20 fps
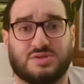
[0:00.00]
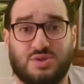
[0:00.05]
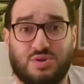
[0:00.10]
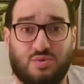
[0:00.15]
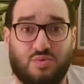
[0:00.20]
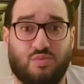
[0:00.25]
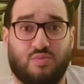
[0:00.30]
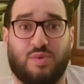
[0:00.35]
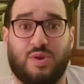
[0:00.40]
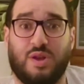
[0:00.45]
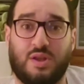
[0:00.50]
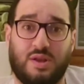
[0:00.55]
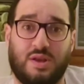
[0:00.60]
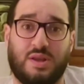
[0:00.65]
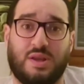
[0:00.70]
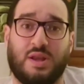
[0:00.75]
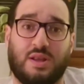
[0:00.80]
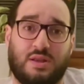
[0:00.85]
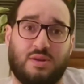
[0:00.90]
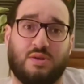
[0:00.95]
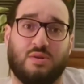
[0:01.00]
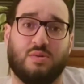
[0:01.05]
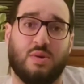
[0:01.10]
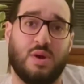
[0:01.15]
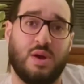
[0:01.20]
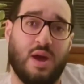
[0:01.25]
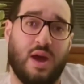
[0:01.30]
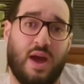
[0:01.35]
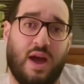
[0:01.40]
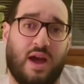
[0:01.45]
you really need to
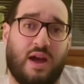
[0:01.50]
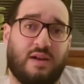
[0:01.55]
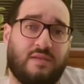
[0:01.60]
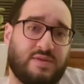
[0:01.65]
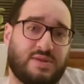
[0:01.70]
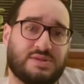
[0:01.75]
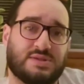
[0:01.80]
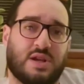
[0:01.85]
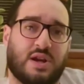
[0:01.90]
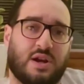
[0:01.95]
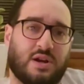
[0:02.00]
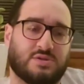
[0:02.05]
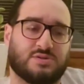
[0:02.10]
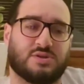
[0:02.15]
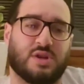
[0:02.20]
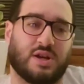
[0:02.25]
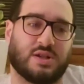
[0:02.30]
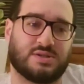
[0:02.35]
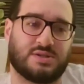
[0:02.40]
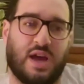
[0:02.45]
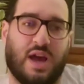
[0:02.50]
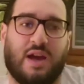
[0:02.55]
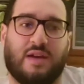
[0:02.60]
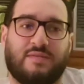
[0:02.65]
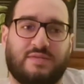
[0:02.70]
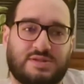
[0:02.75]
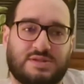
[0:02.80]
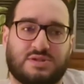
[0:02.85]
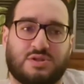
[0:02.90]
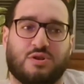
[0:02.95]
have these contracts, have
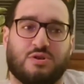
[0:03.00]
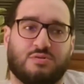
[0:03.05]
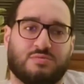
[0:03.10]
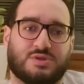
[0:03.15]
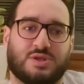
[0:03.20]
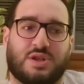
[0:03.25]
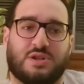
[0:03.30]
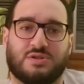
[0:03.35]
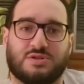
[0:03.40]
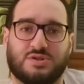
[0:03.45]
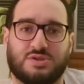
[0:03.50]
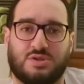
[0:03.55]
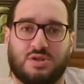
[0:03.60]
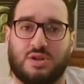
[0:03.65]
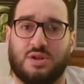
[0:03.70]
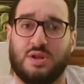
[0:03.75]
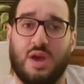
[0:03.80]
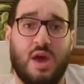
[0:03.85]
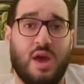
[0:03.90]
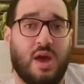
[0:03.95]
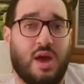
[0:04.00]
these terms understood.